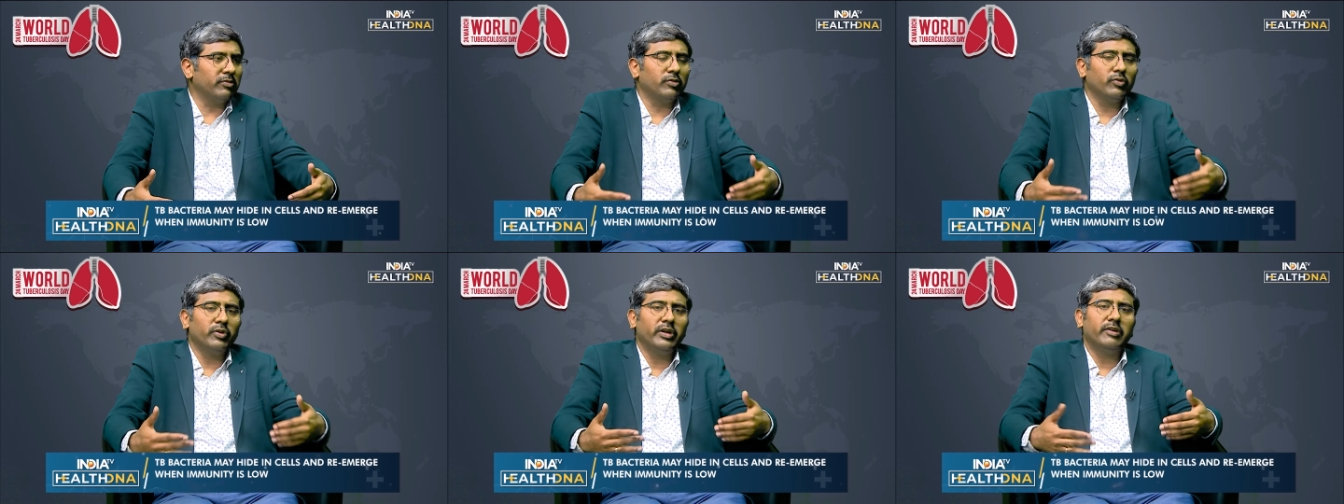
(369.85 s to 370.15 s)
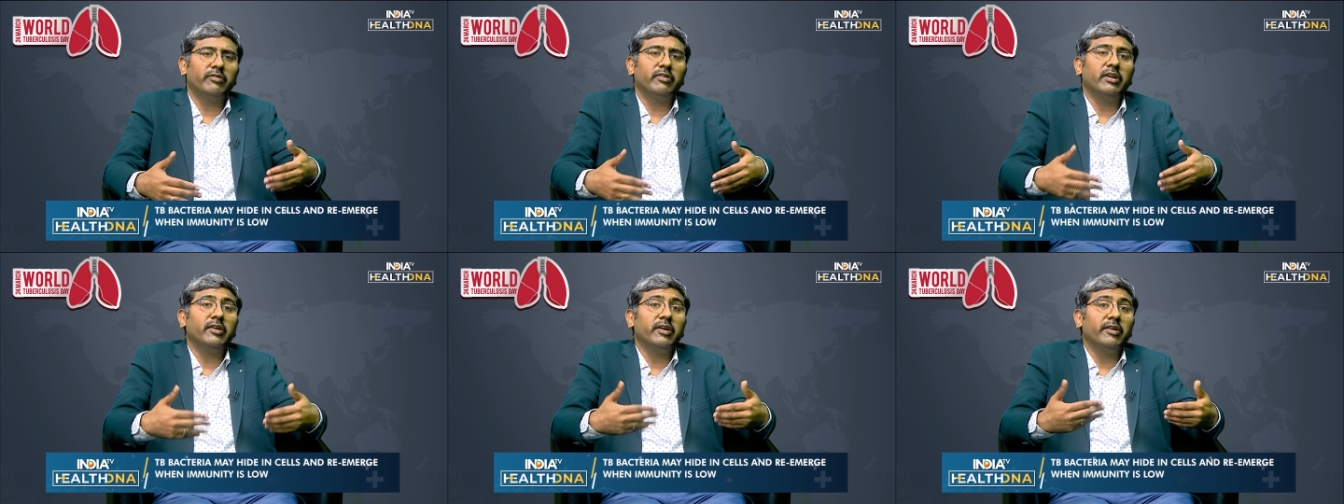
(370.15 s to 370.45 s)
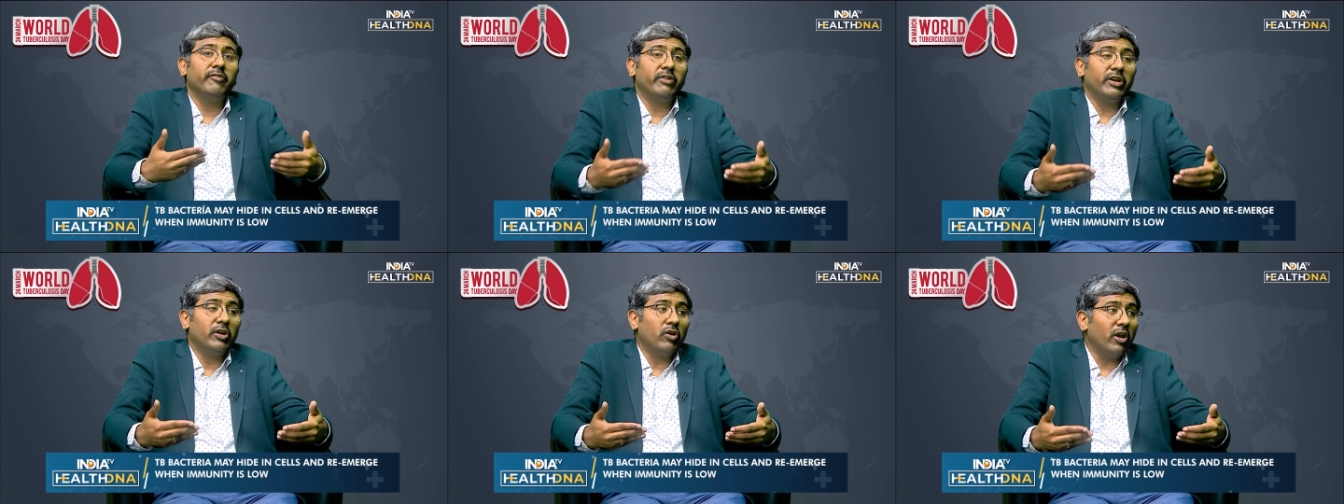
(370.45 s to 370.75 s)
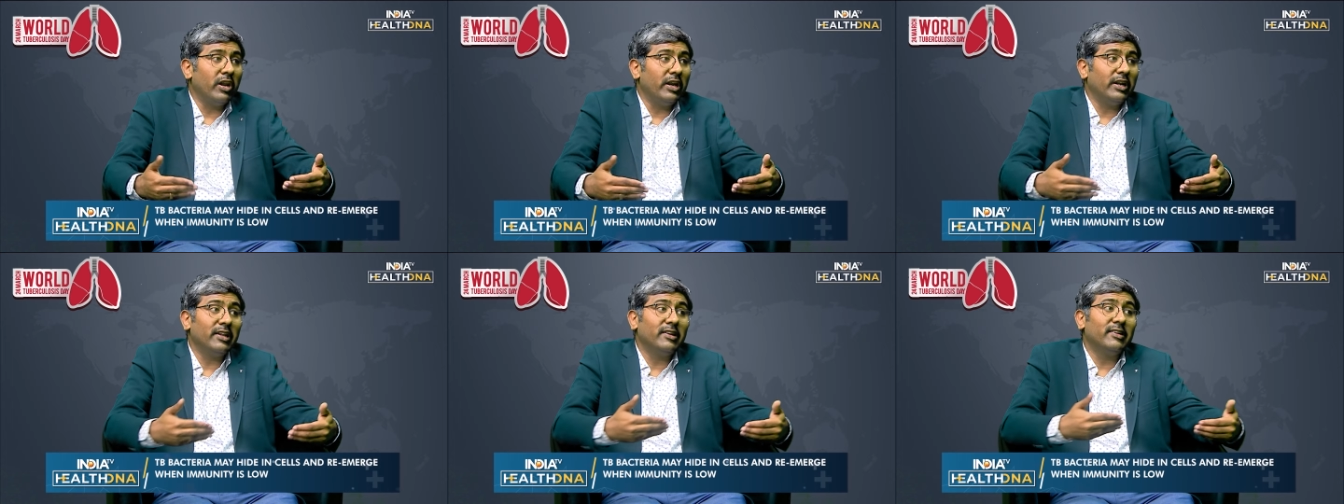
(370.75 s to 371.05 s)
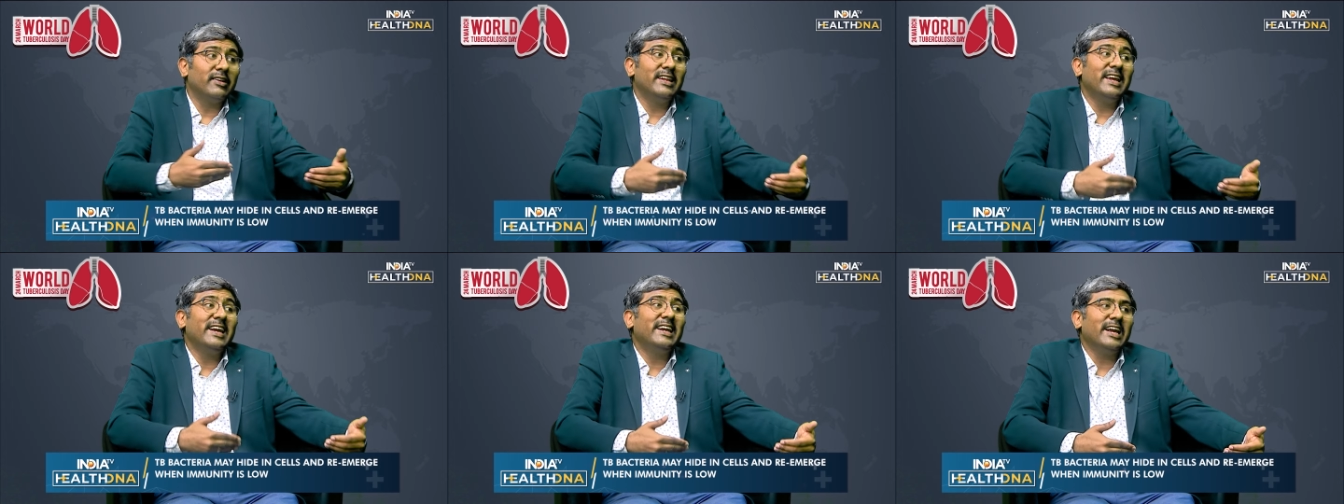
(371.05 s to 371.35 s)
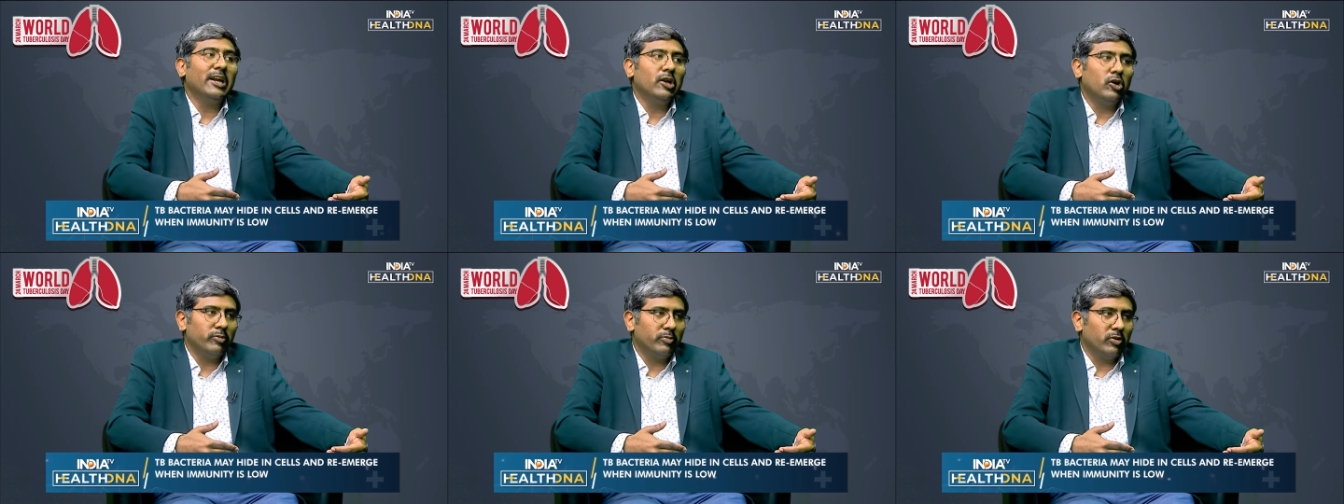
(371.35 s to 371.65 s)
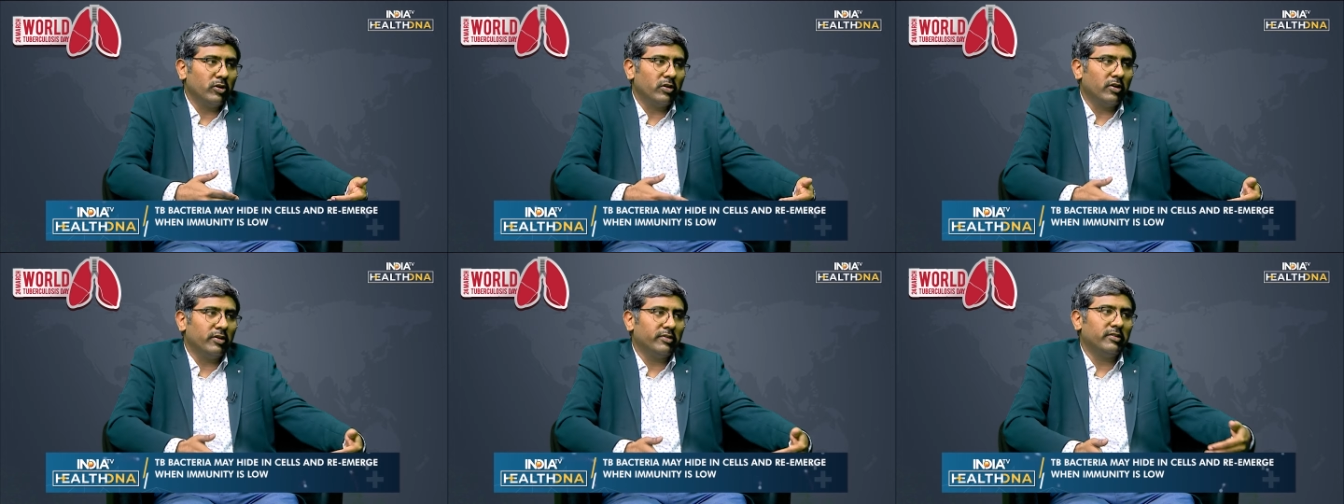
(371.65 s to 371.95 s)
So it will we call it as latent
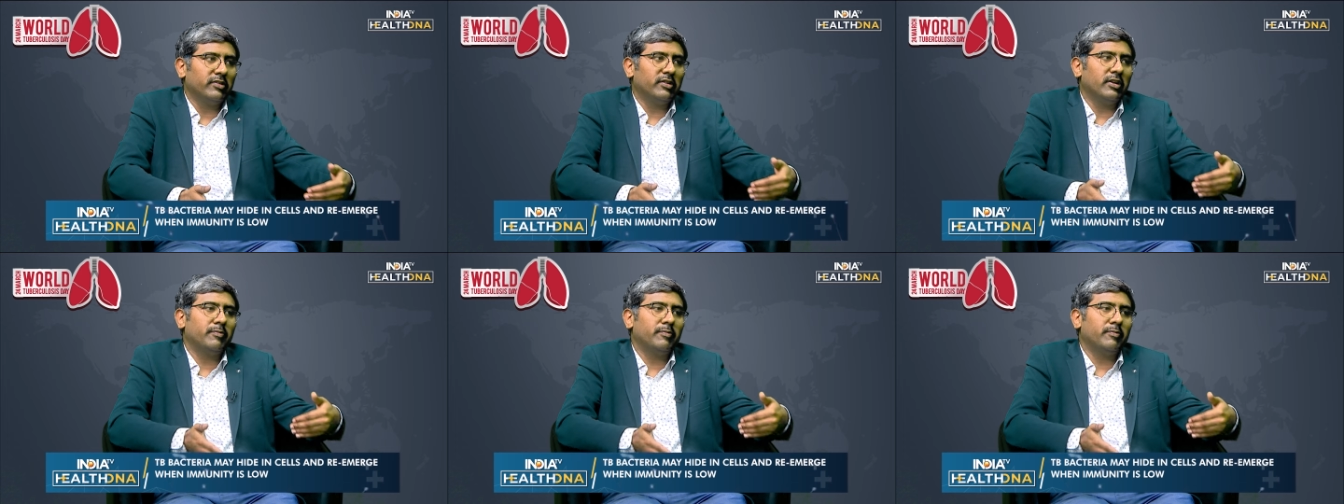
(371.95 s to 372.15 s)
tuberculosis.